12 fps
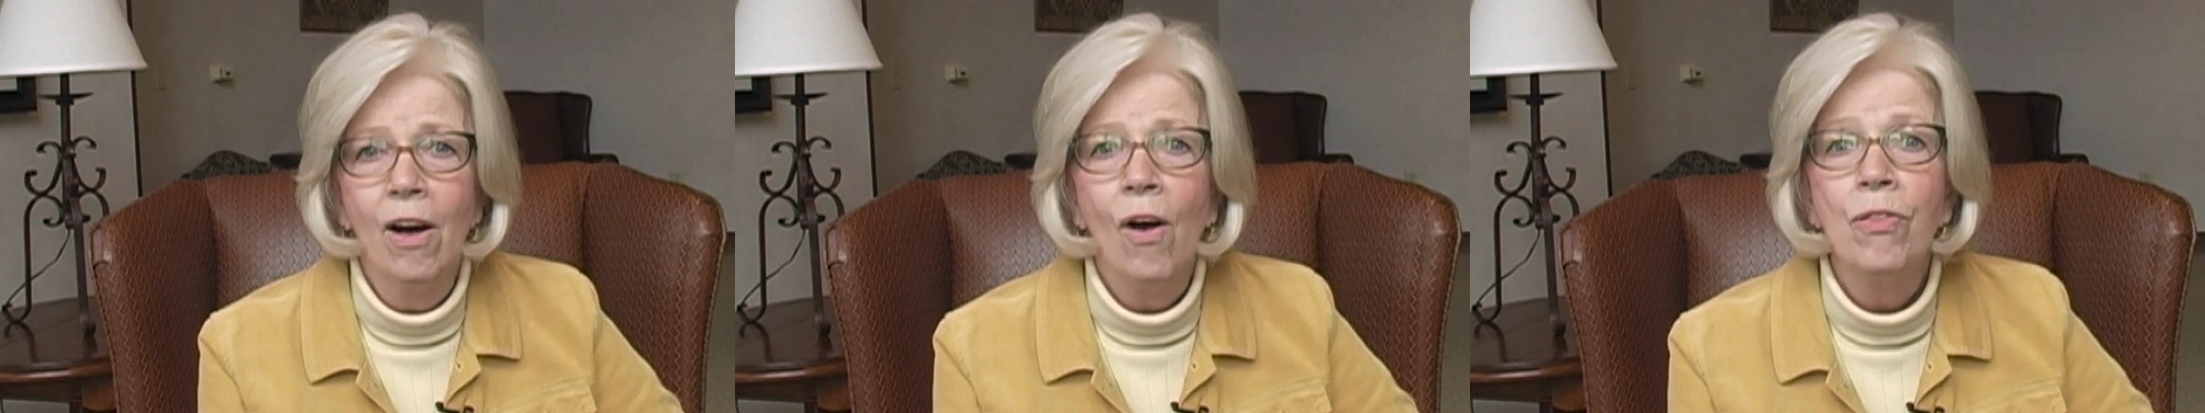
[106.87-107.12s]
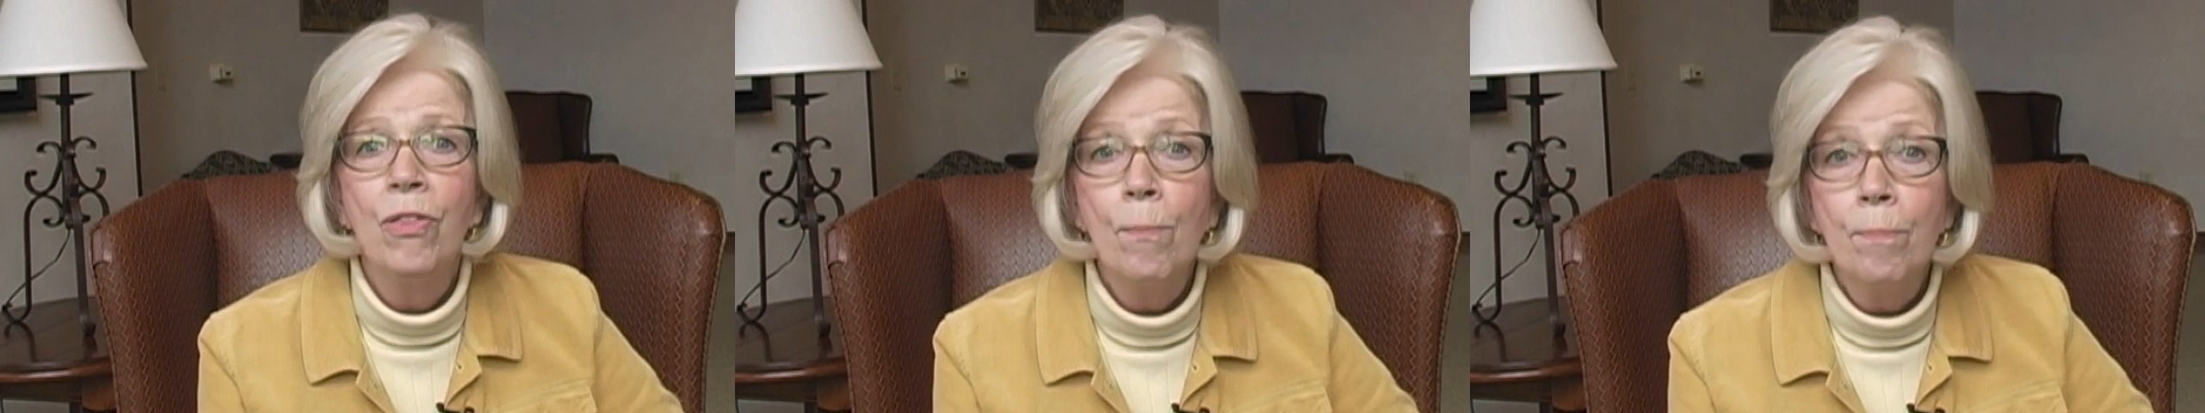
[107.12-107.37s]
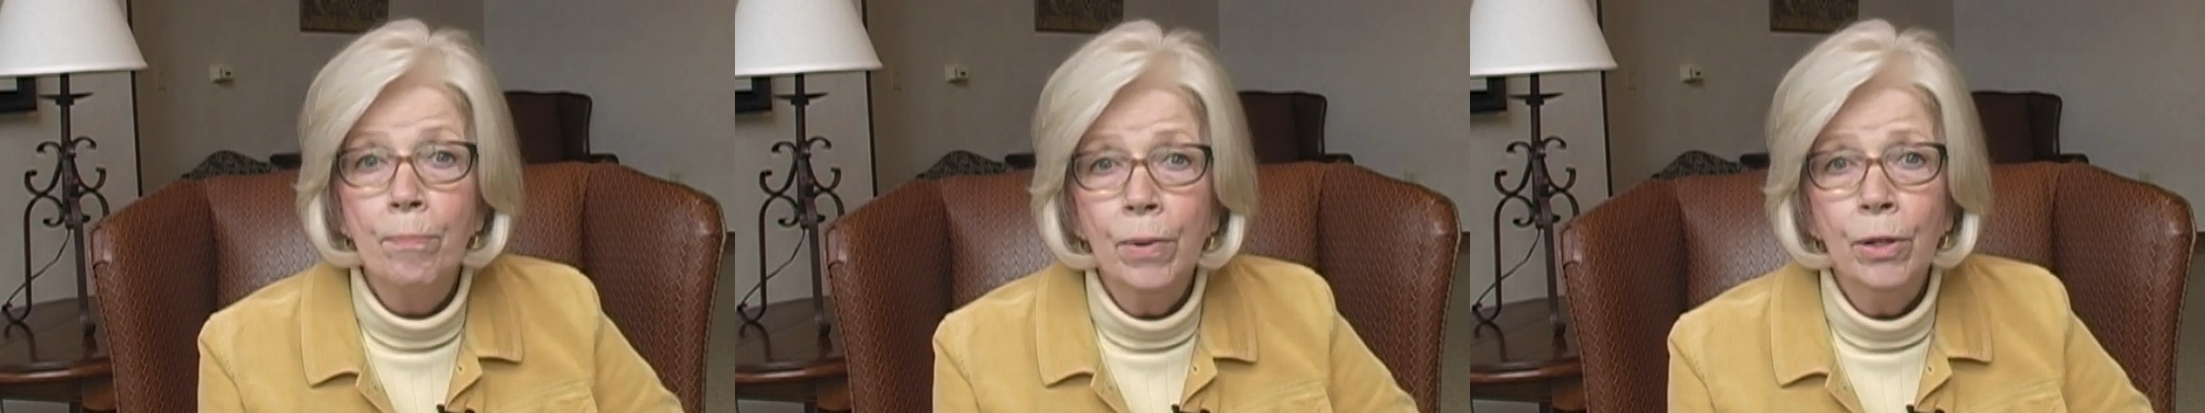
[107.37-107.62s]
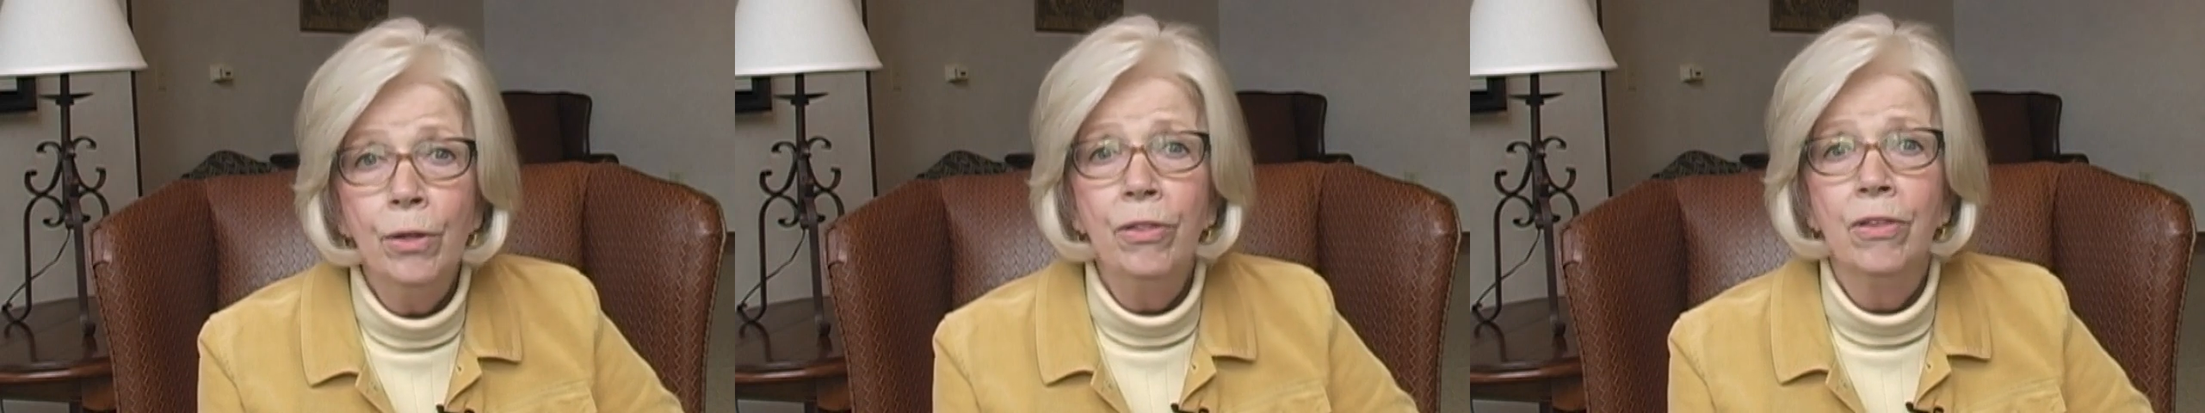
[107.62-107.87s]
on the
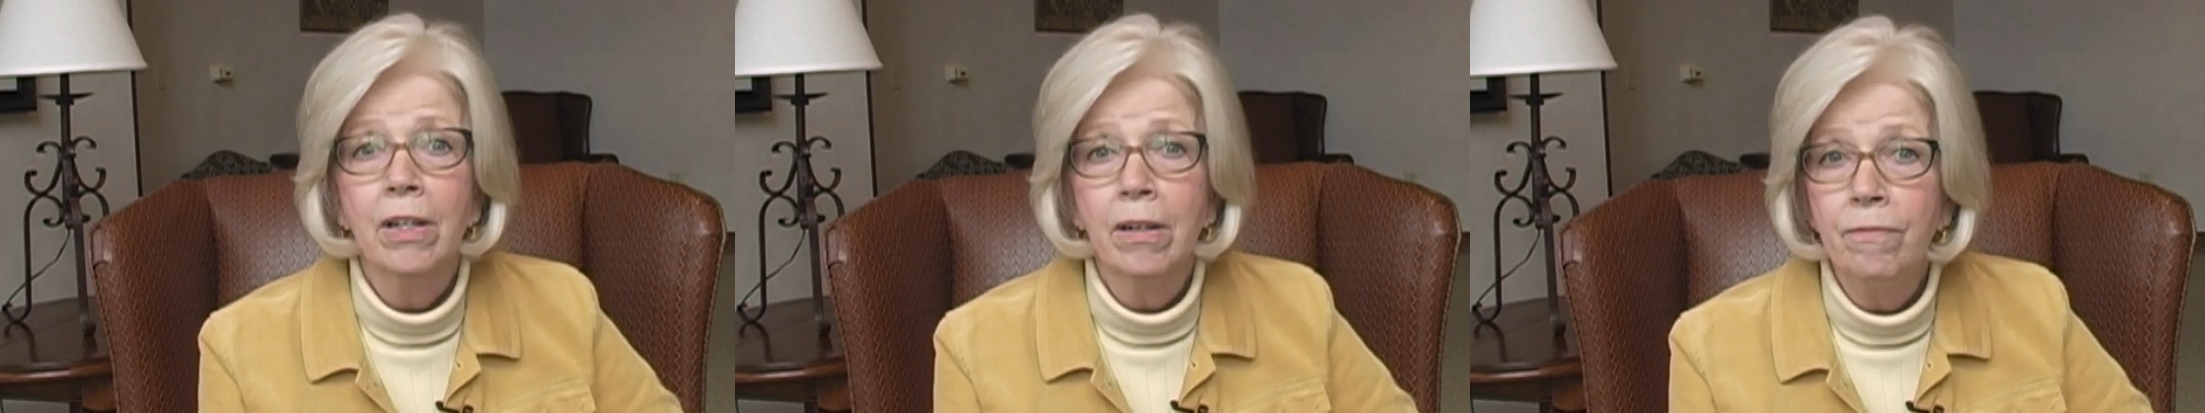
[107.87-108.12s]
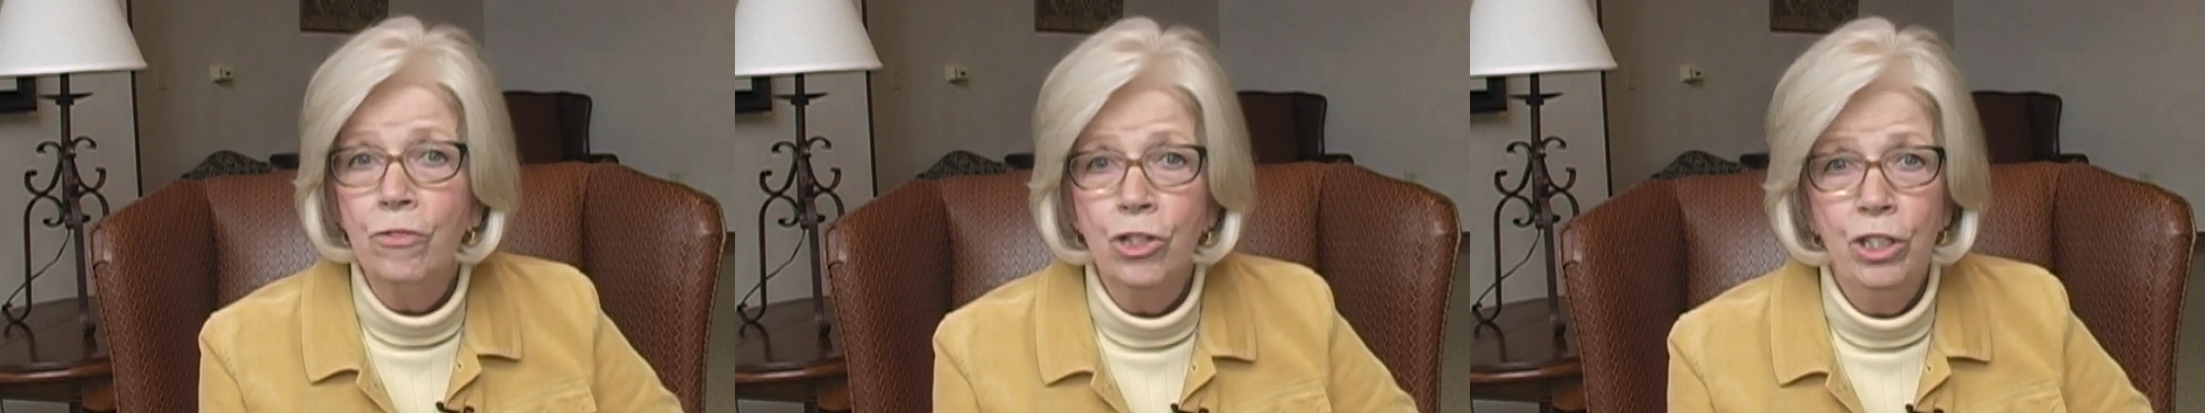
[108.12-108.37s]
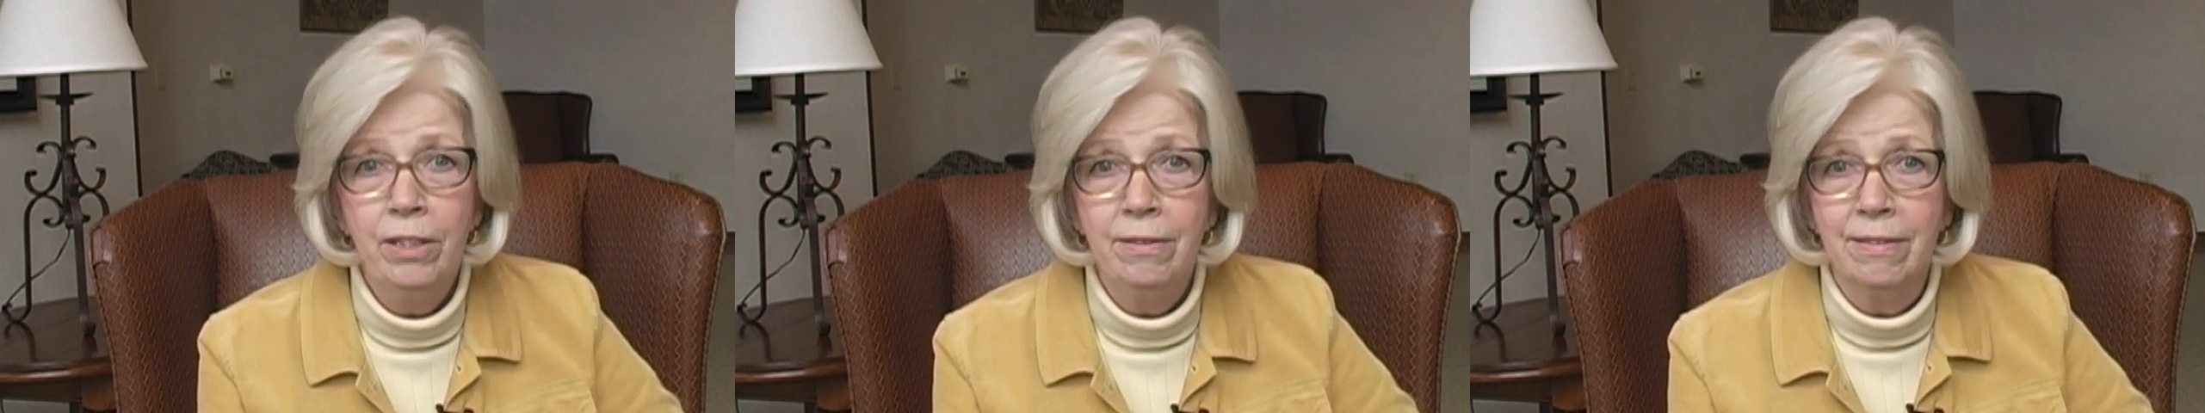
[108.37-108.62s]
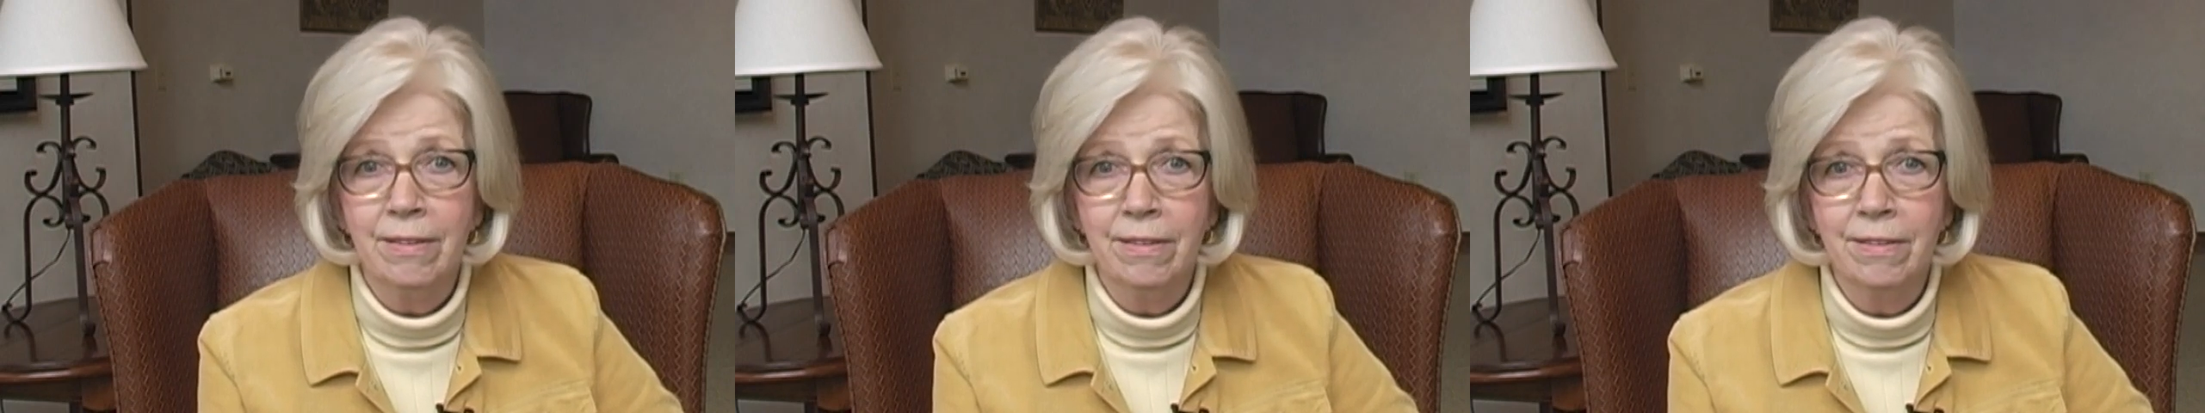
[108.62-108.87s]
birth of
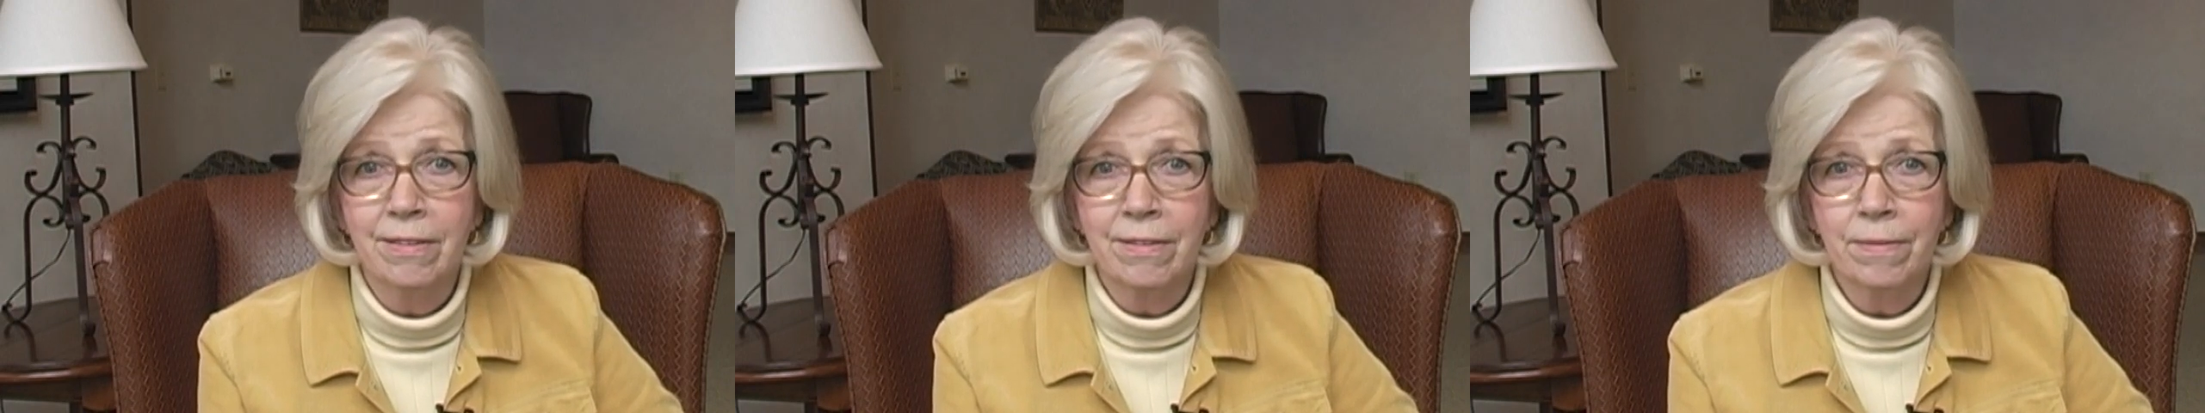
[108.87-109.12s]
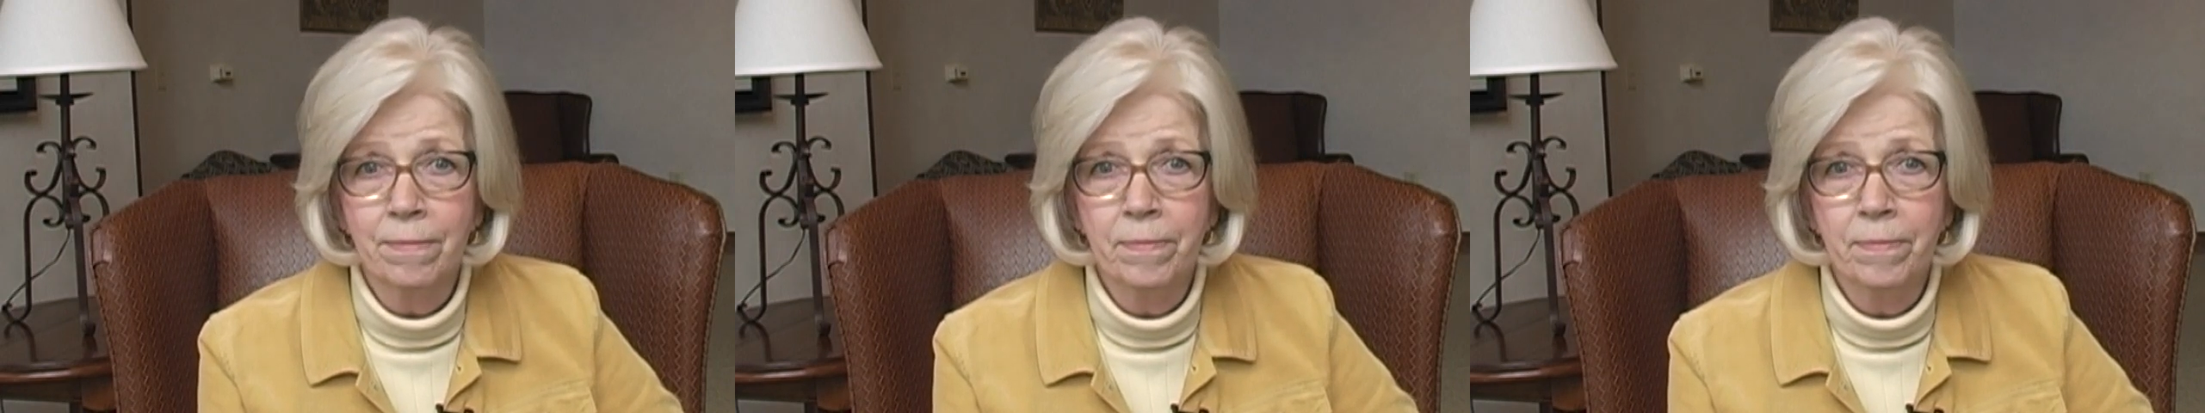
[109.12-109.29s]
Jesus.